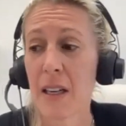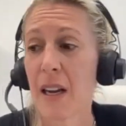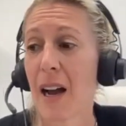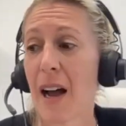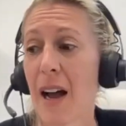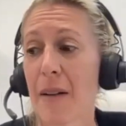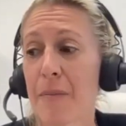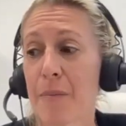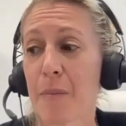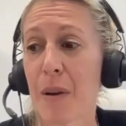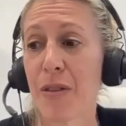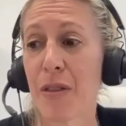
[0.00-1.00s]
Um,
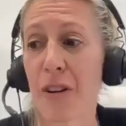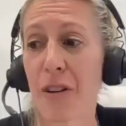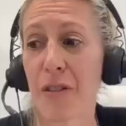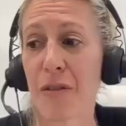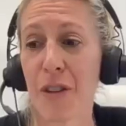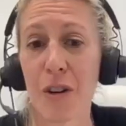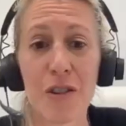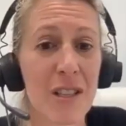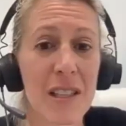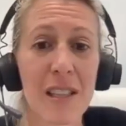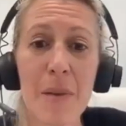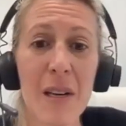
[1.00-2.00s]
but they're they're
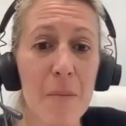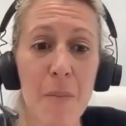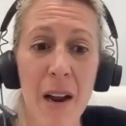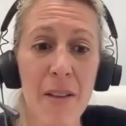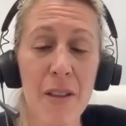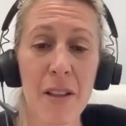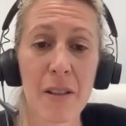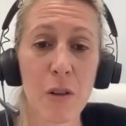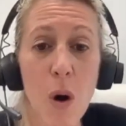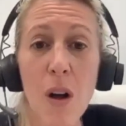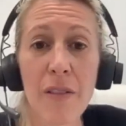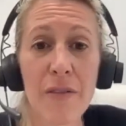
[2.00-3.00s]
just limited by the
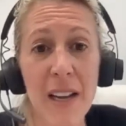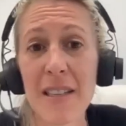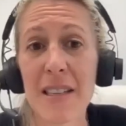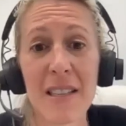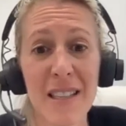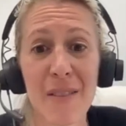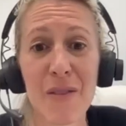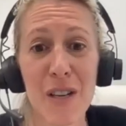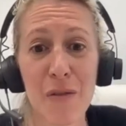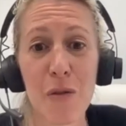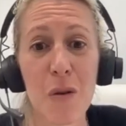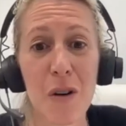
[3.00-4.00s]
law of
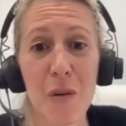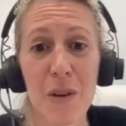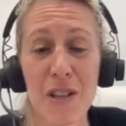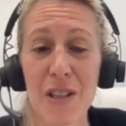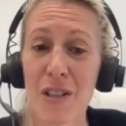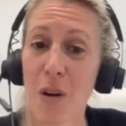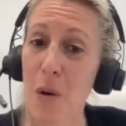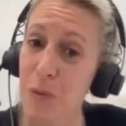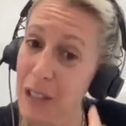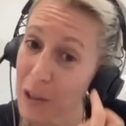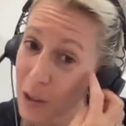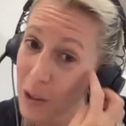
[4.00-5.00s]
1974, which is
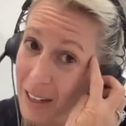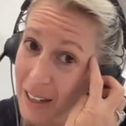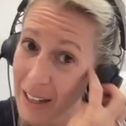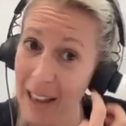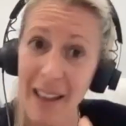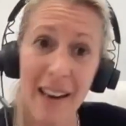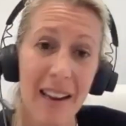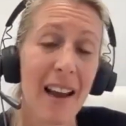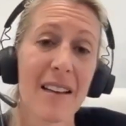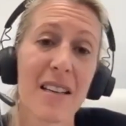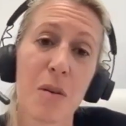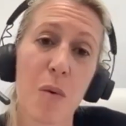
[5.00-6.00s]
only looking again at
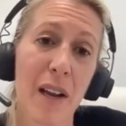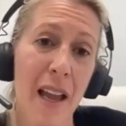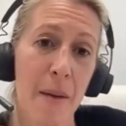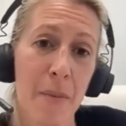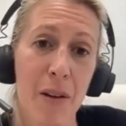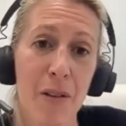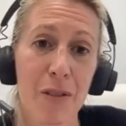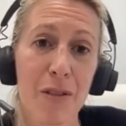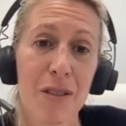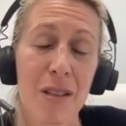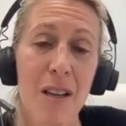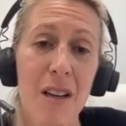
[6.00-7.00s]
91
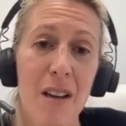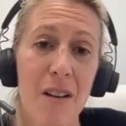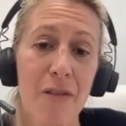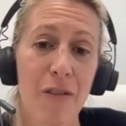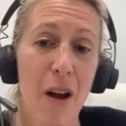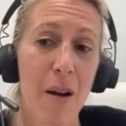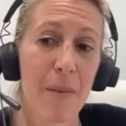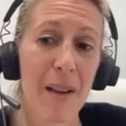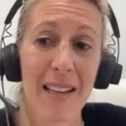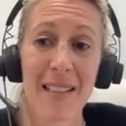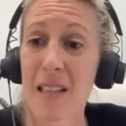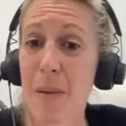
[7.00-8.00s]
chemicals from an
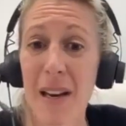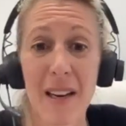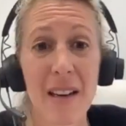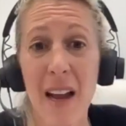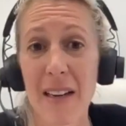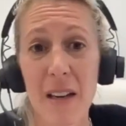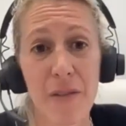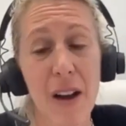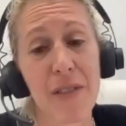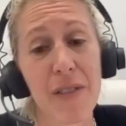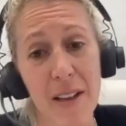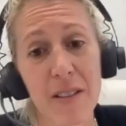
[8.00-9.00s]
estimated
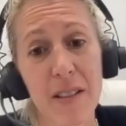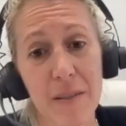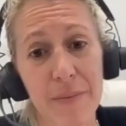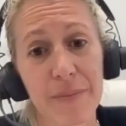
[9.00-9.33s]
95,000.